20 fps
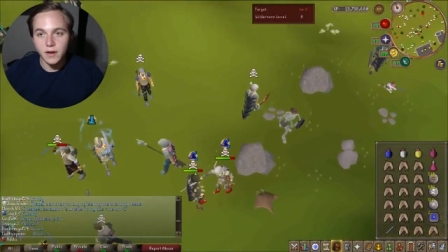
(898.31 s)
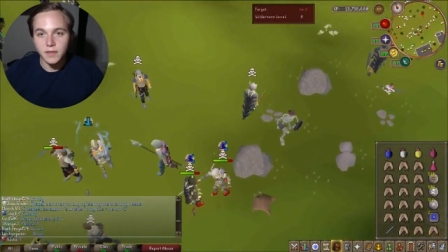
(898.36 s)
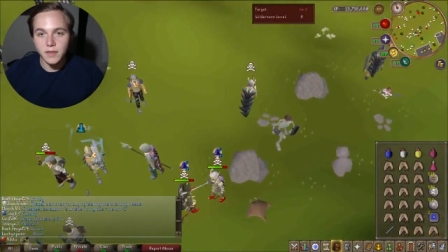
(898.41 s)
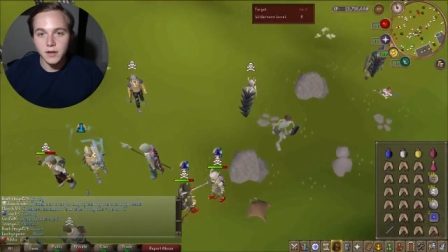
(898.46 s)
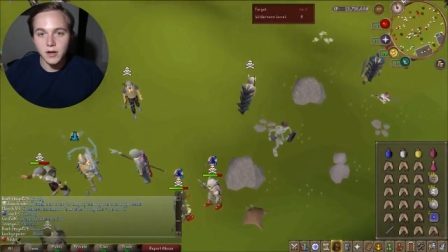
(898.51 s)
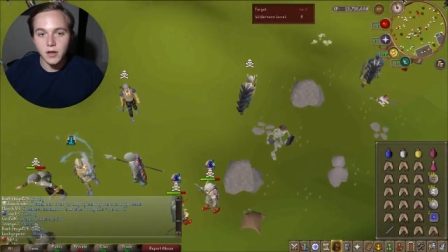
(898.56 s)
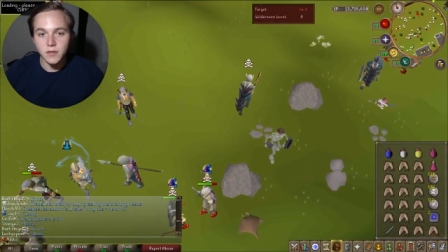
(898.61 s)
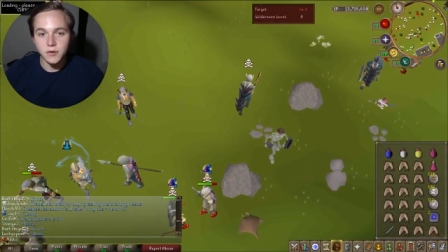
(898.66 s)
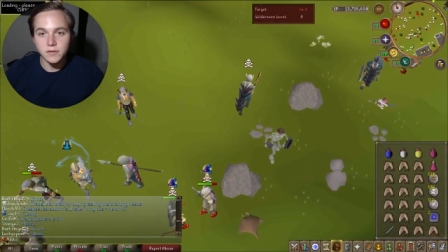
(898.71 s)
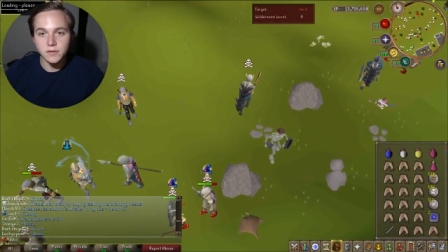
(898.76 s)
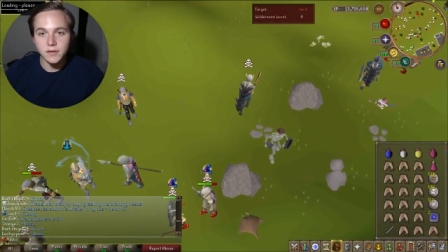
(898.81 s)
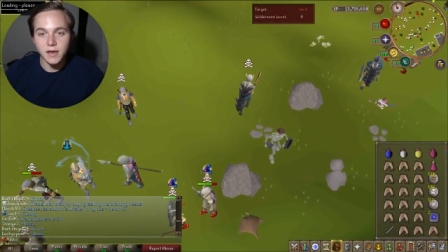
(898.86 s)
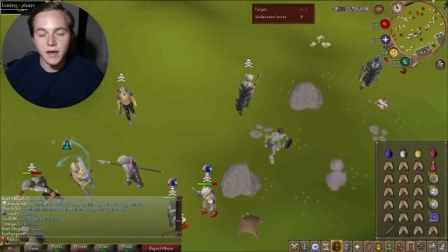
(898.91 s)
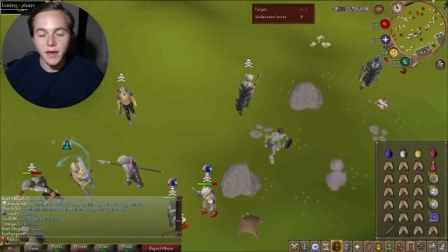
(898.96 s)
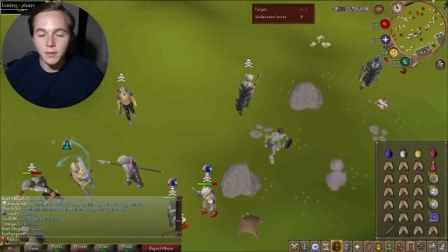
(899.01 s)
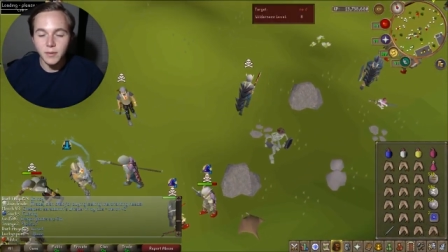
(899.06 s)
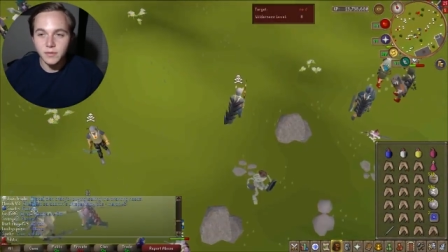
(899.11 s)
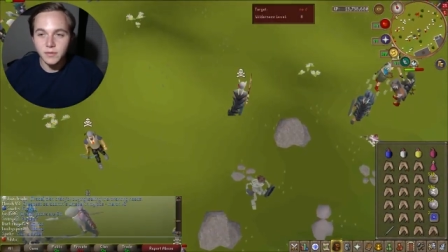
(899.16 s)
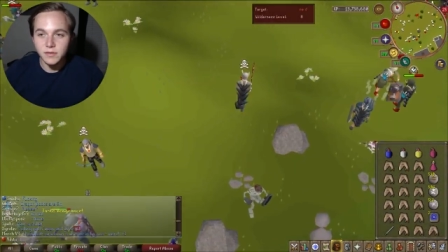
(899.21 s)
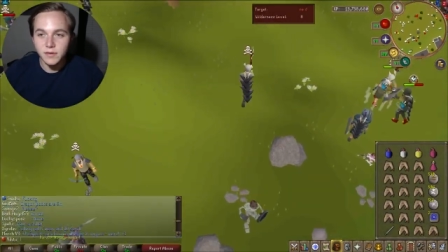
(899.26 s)
and then other
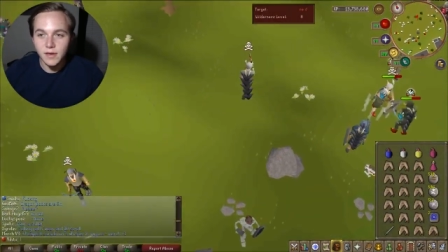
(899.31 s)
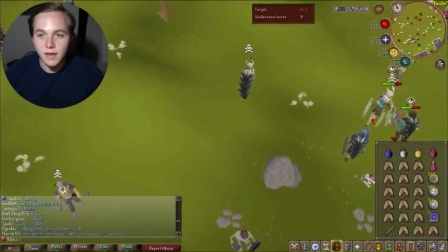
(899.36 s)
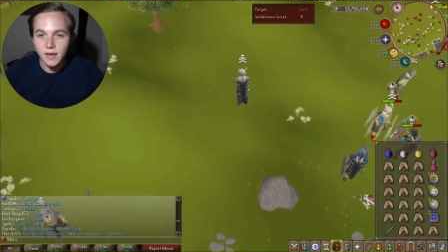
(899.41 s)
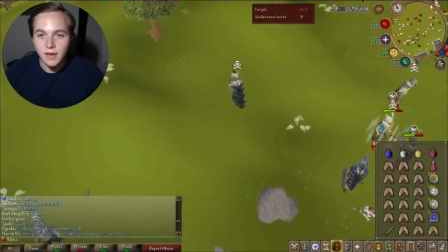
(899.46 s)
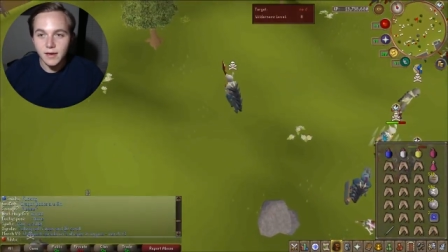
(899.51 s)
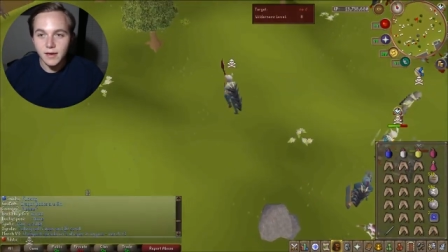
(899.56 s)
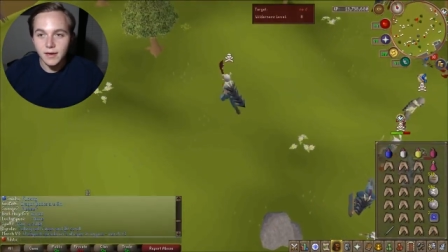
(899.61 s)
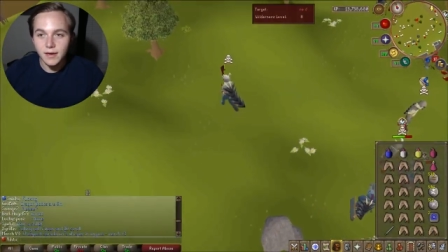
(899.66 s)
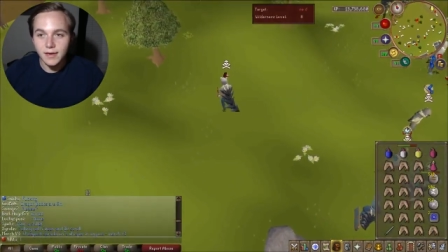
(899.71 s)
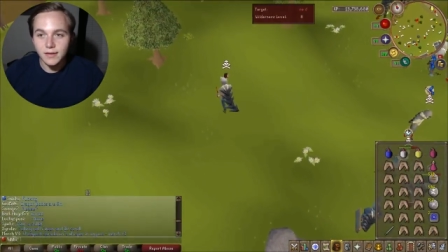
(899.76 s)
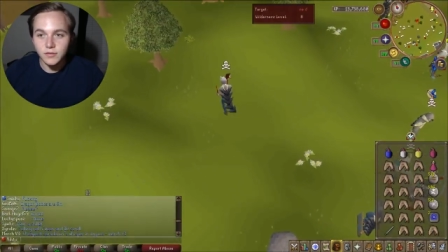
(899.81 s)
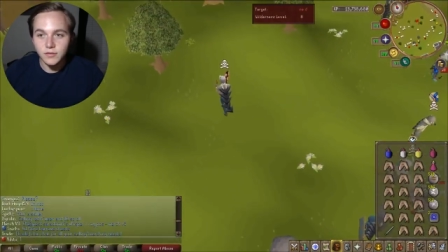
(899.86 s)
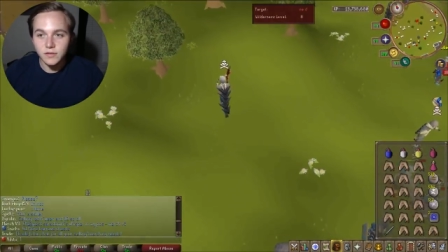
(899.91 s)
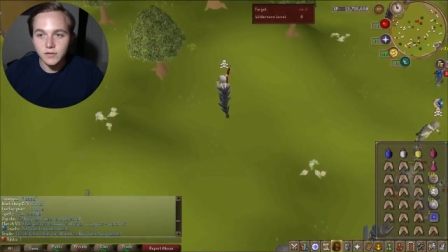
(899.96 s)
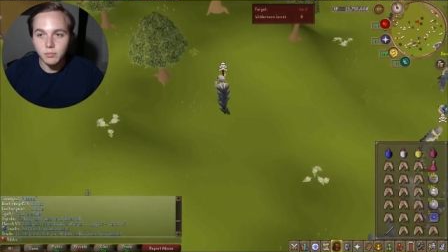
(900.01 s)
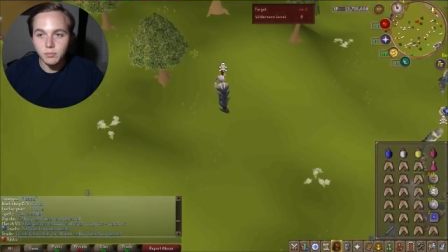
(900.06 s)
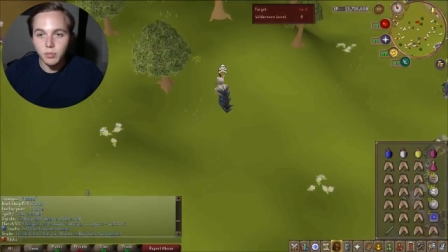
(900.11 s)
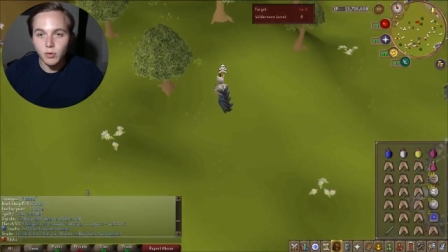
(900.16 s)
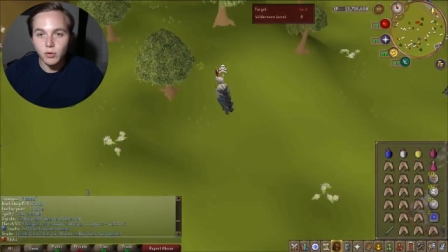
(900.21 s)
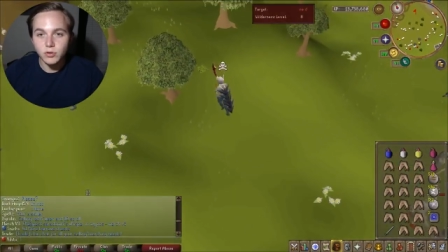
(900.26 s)
times it's
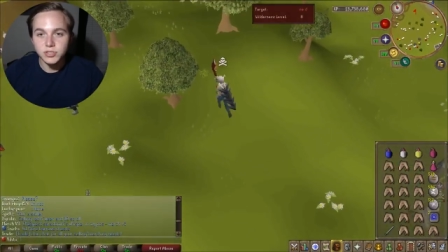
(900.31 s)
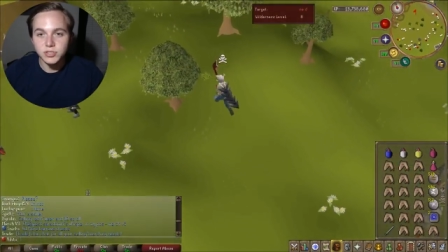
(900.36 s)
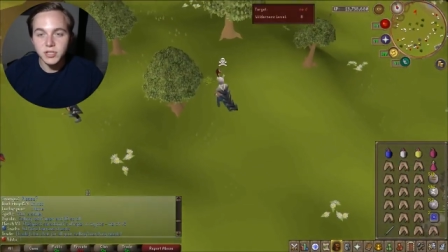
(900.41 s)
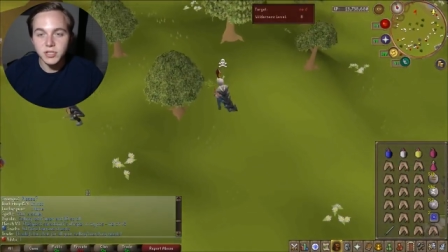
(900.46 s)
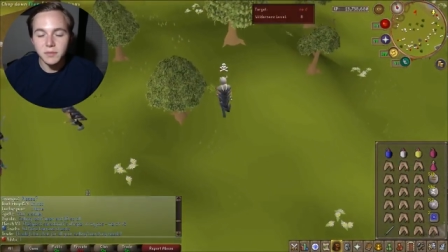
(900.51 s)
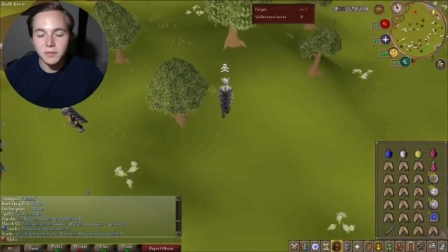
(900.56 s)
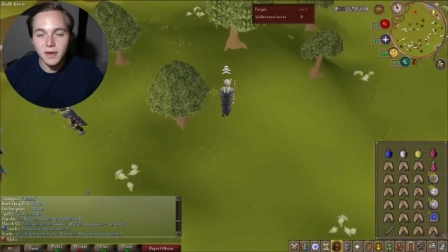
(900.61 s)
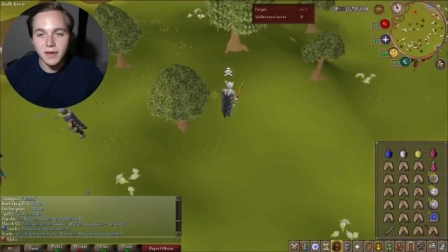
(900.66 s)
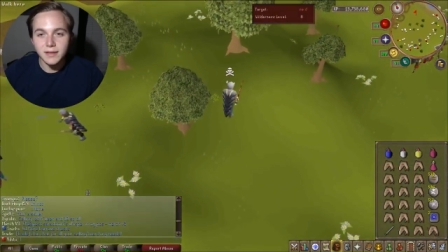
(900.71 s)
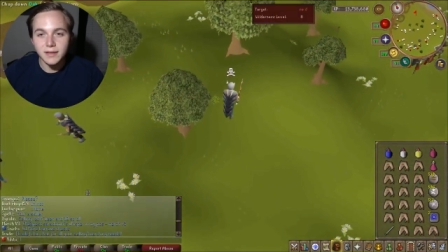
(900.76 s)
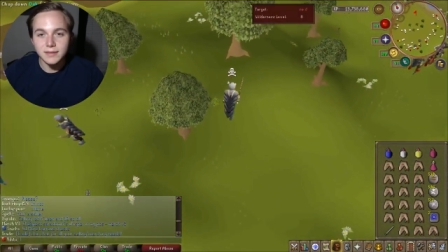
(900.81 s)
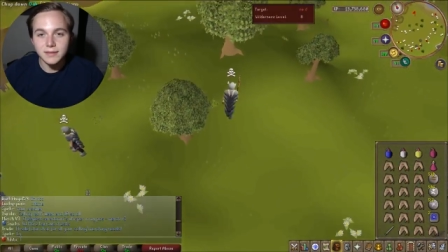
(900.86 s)
just bullshit, man.